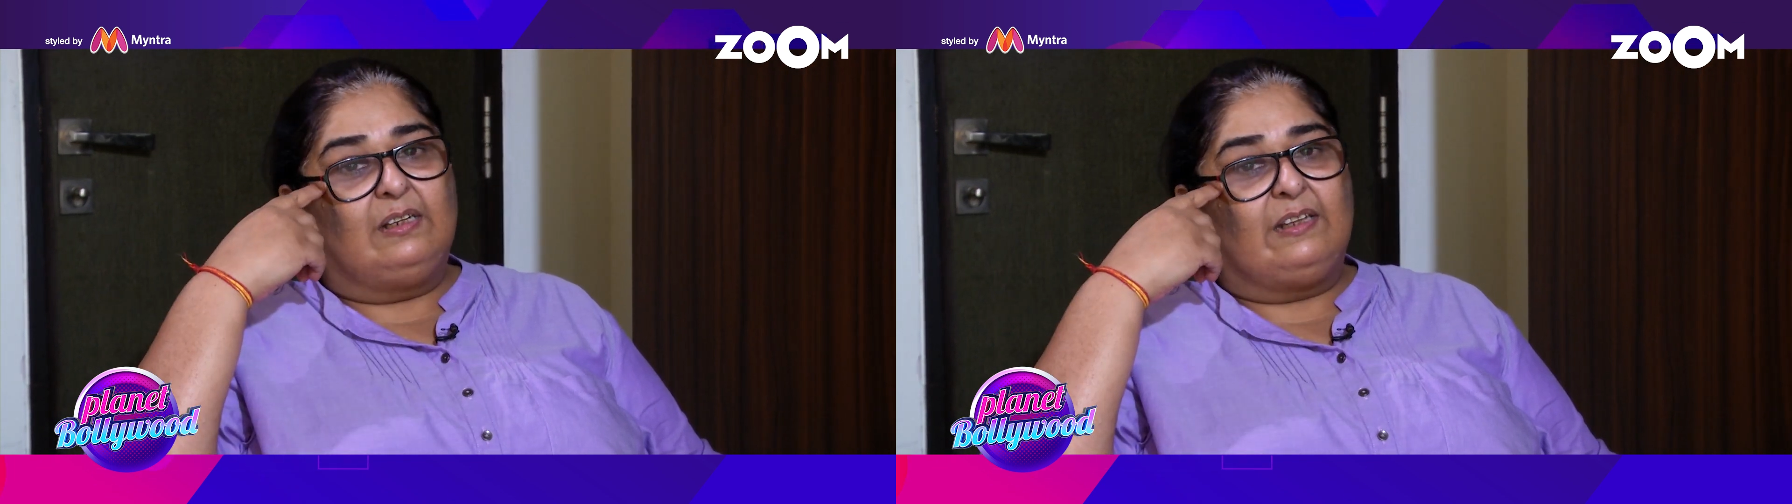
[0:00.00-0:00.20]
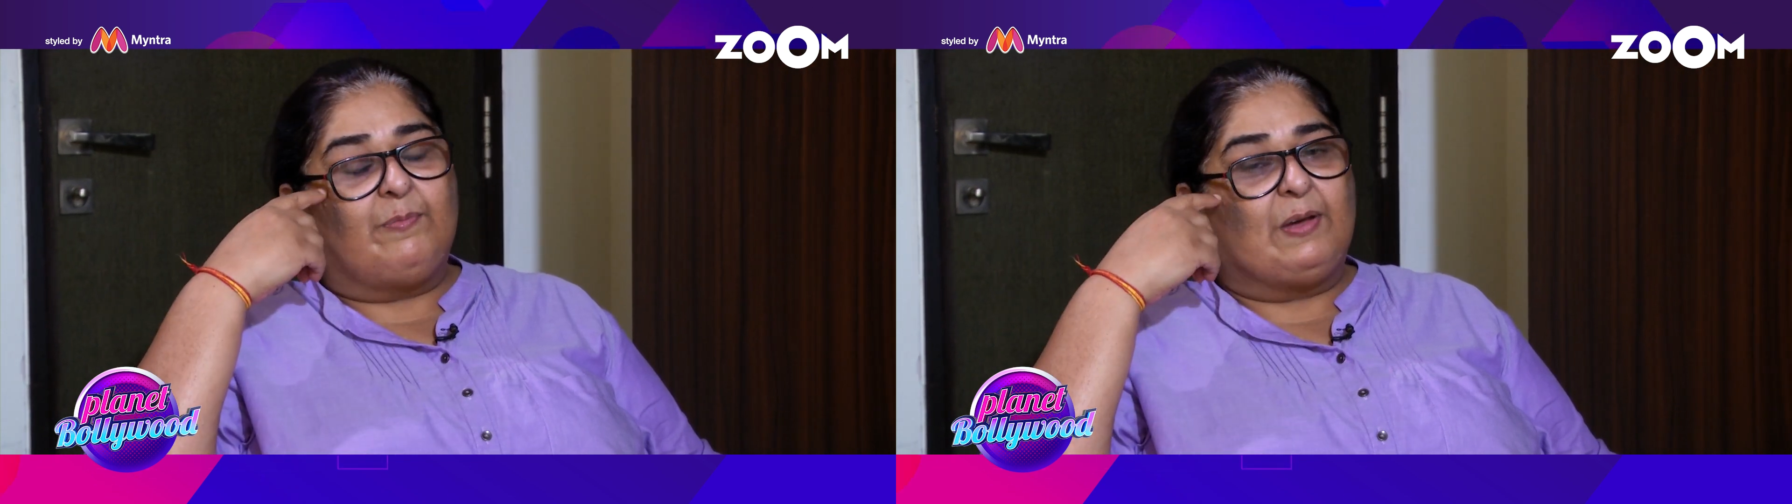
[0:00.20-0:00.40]

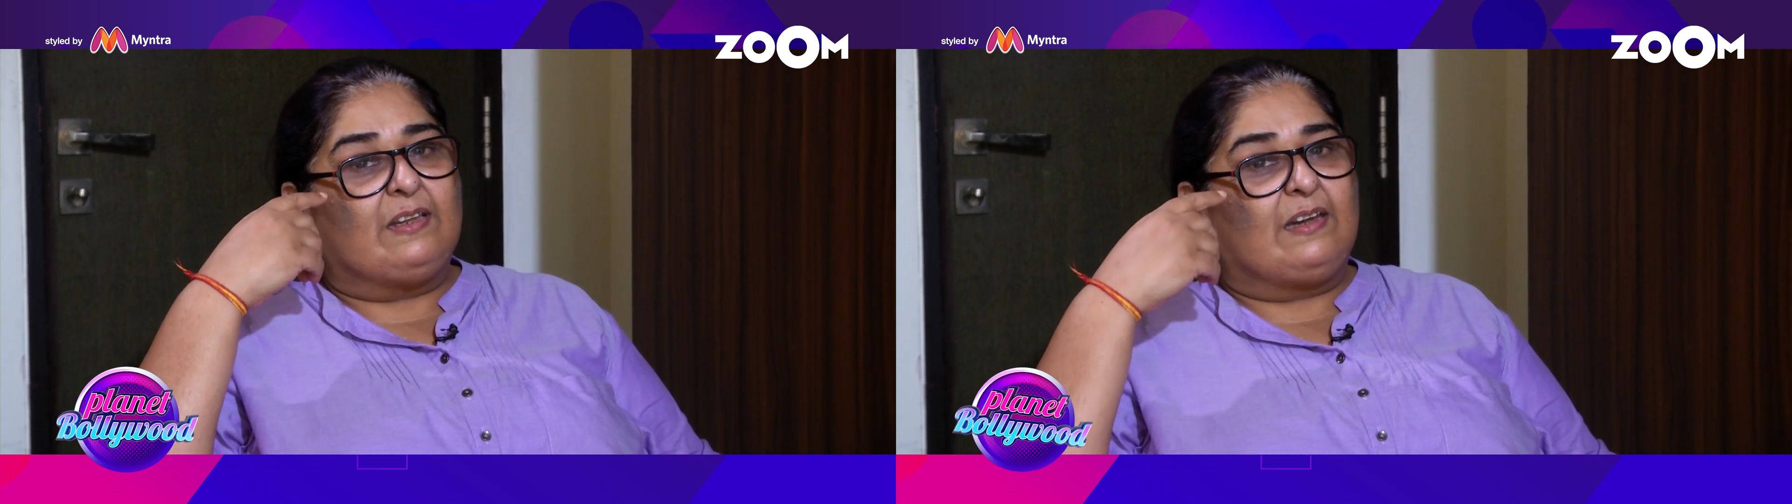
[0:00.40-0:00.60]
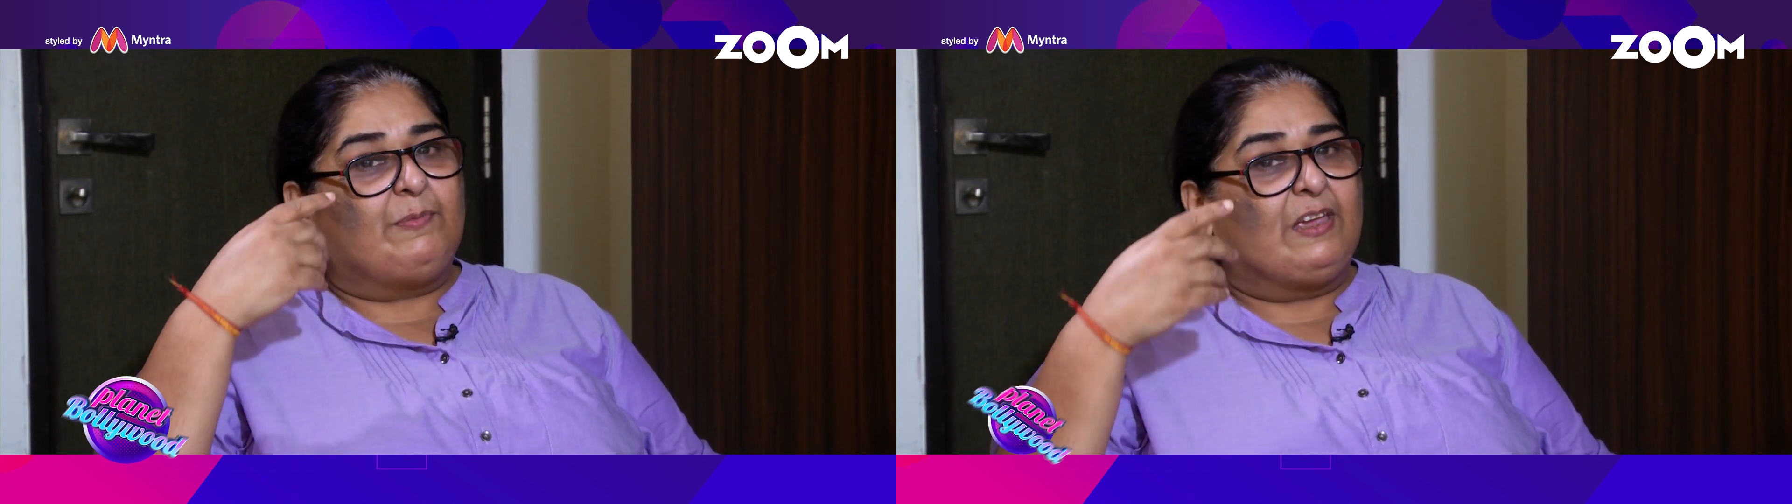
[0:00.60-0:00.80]
and then by
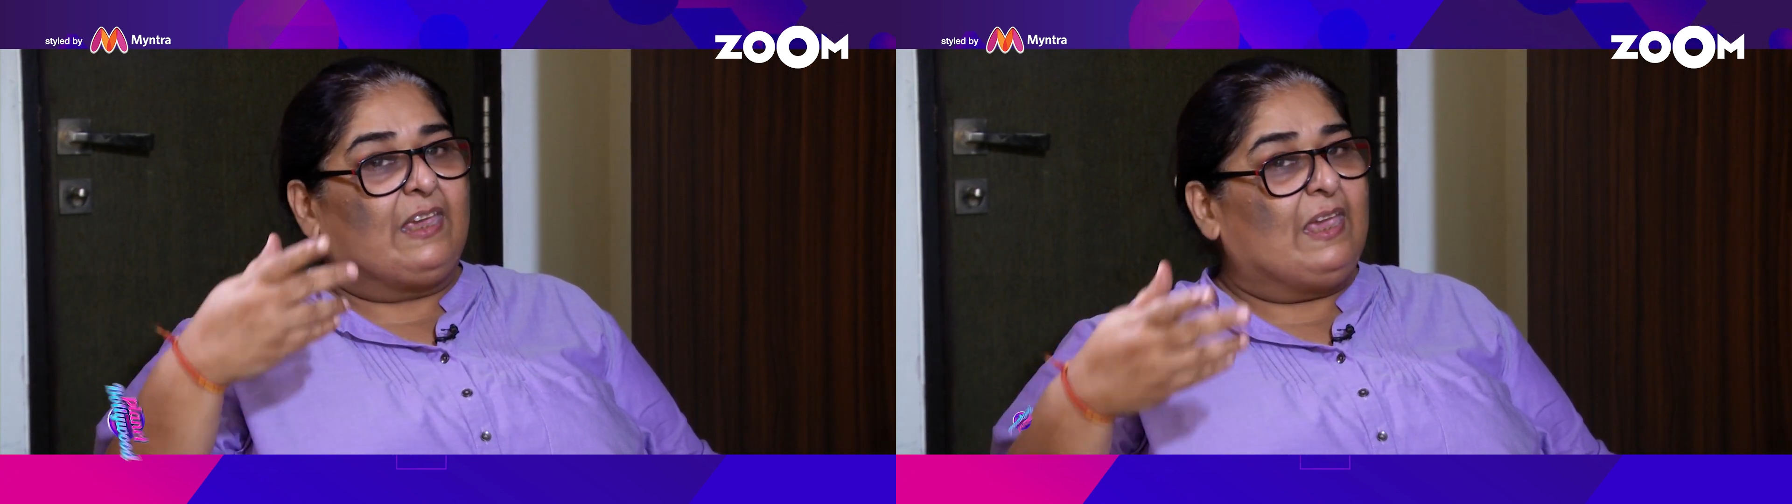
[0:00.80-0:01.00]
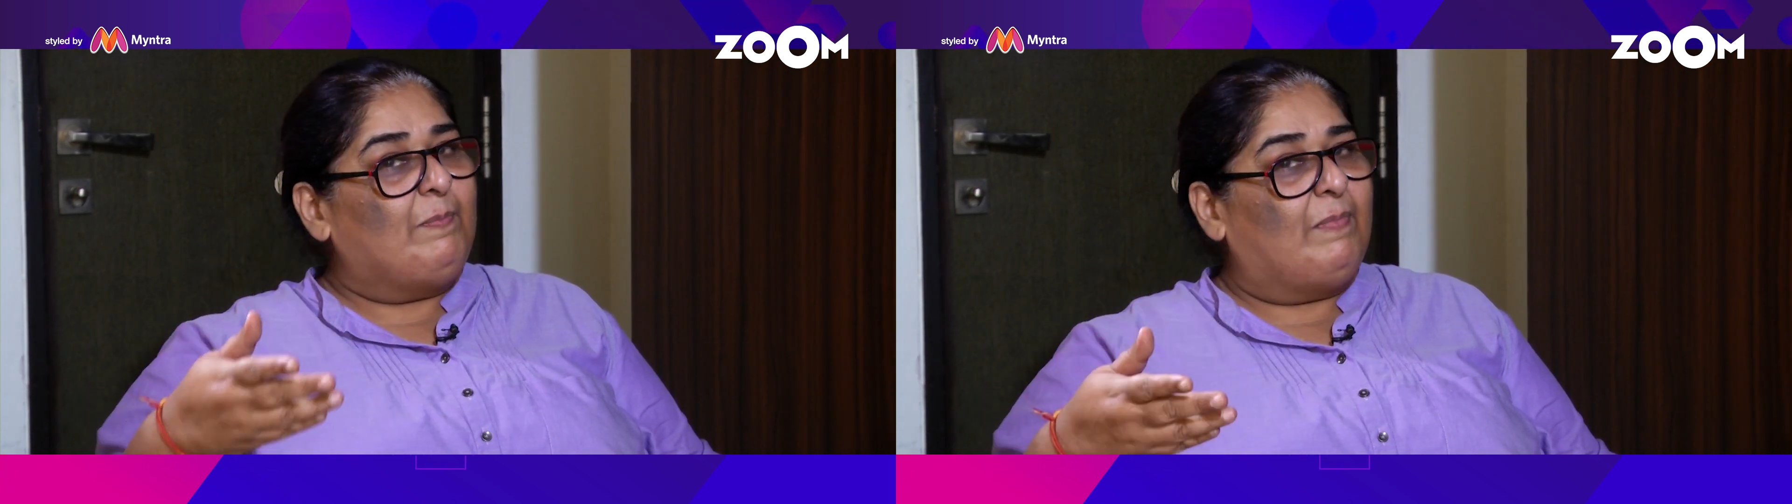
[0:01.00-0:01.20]
the time I
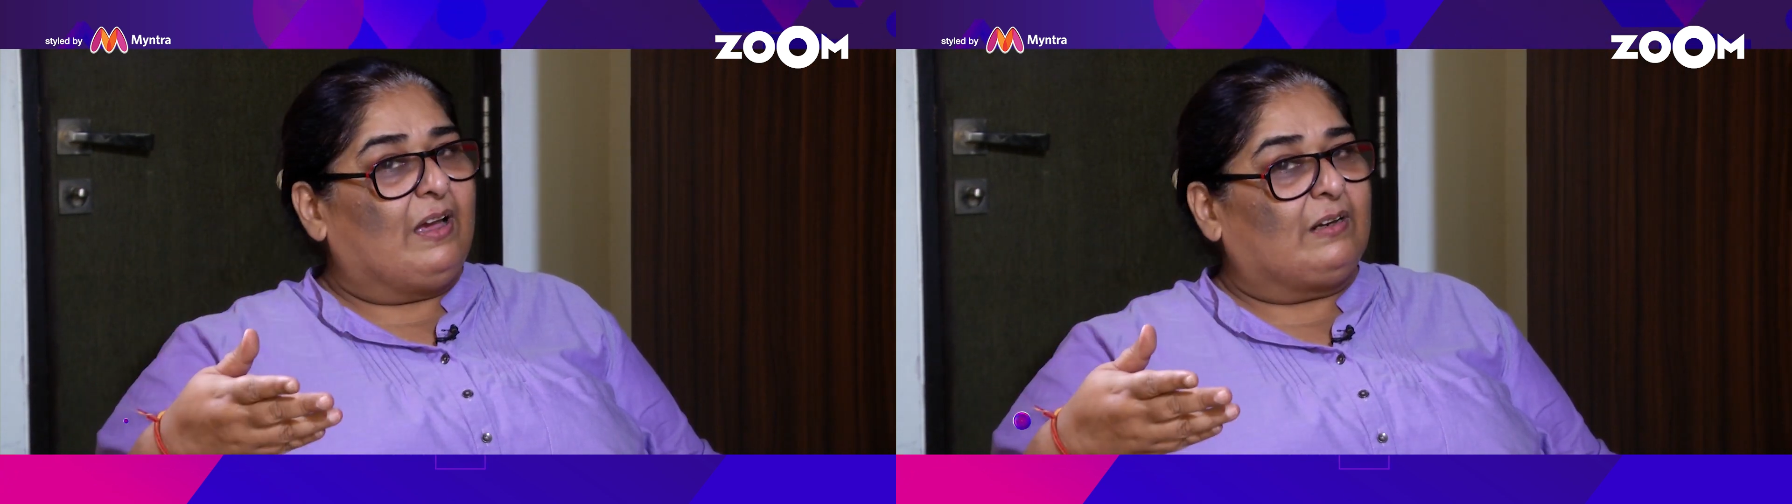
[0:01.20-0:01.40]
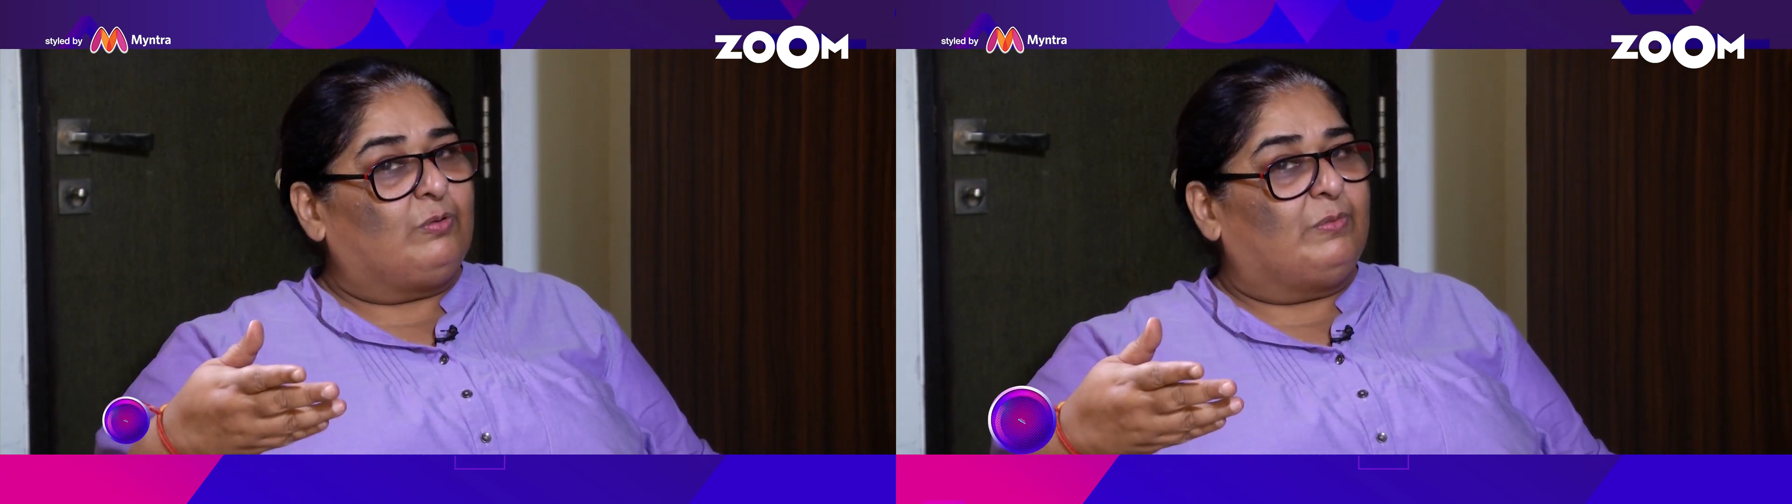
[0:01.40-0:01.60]
came
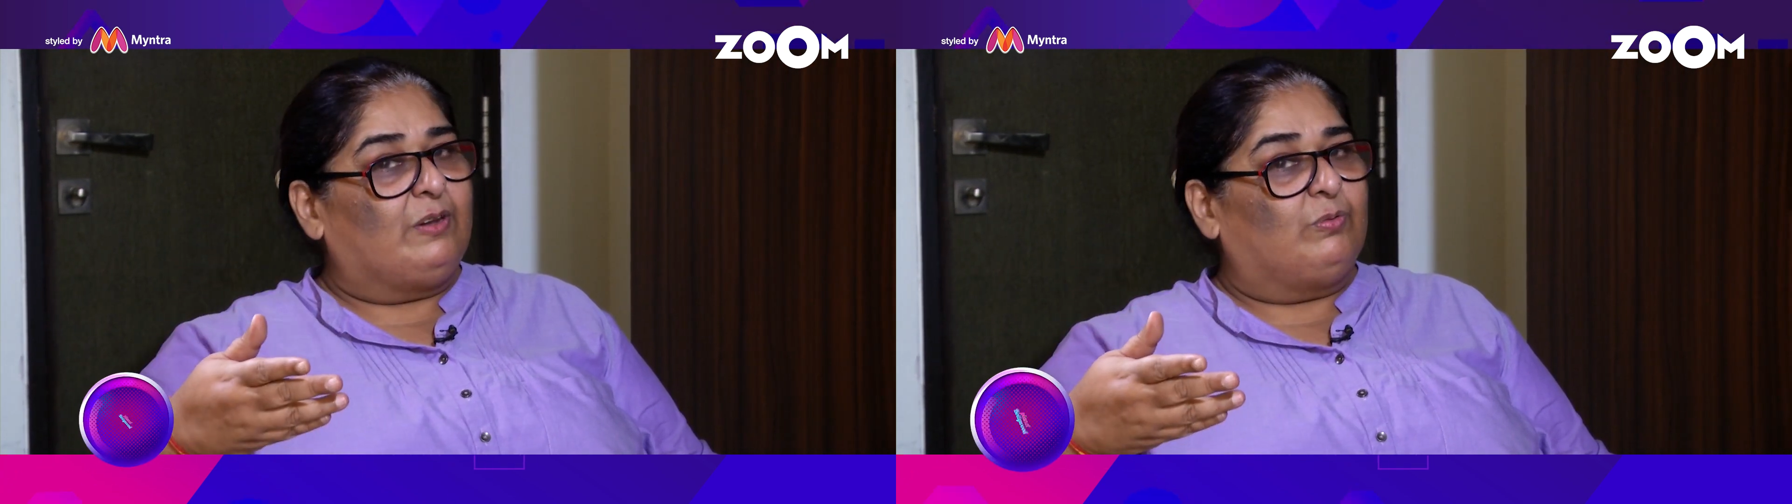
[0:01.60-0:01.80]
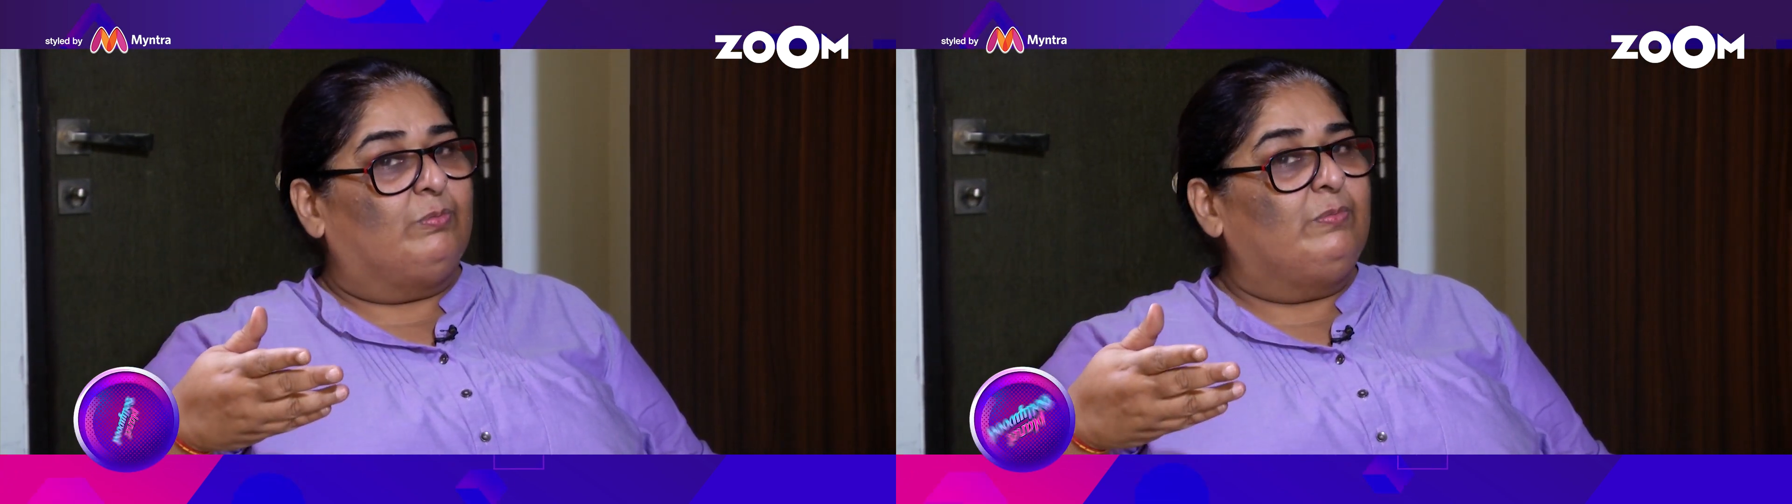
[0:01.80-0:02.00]
back to my
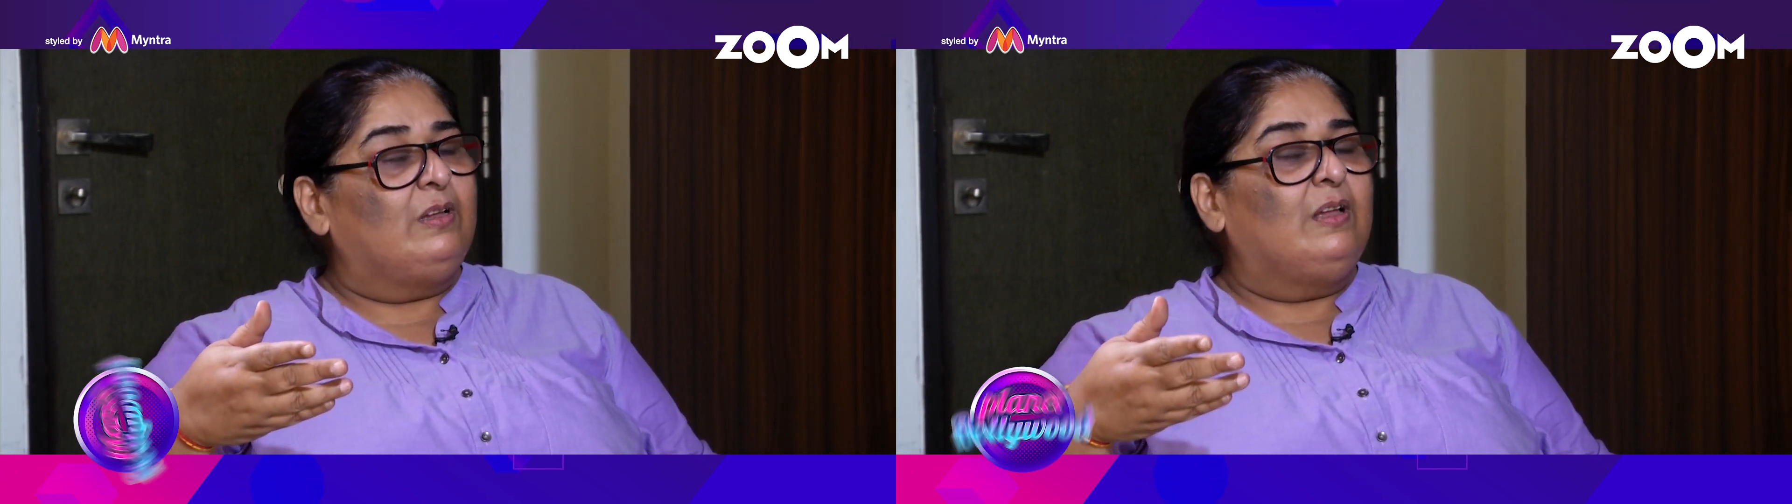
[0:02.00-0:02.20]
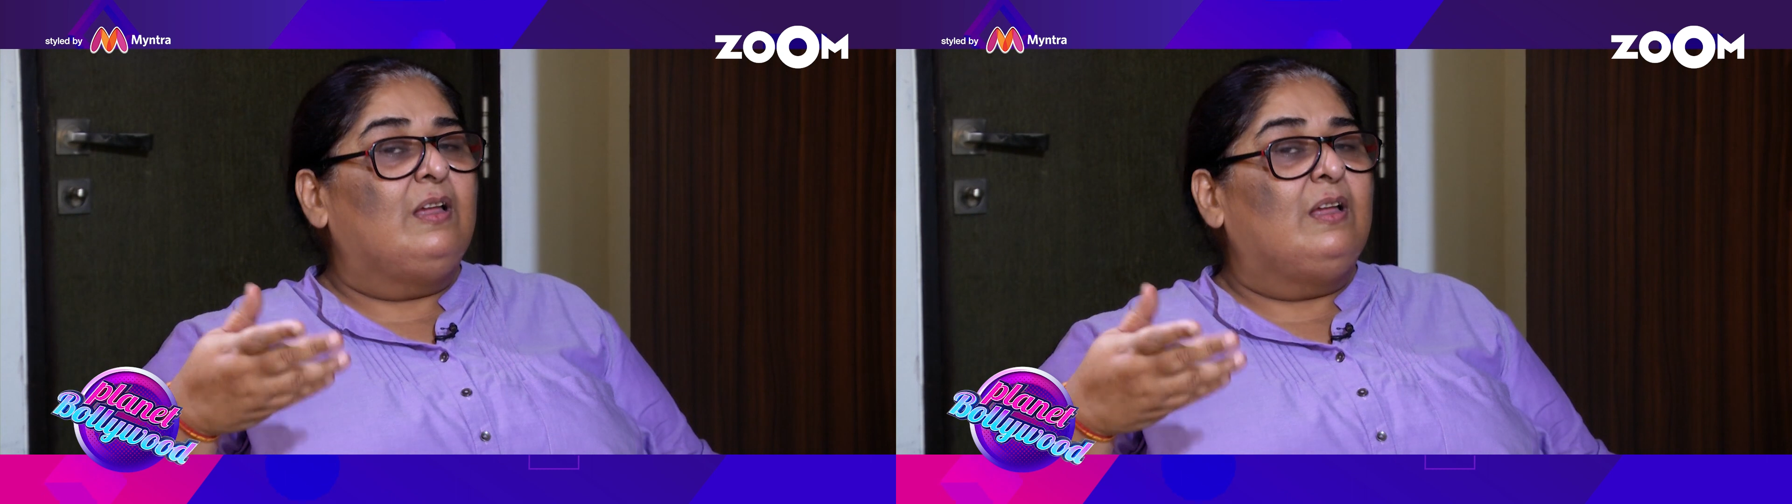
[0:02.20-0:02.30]
room,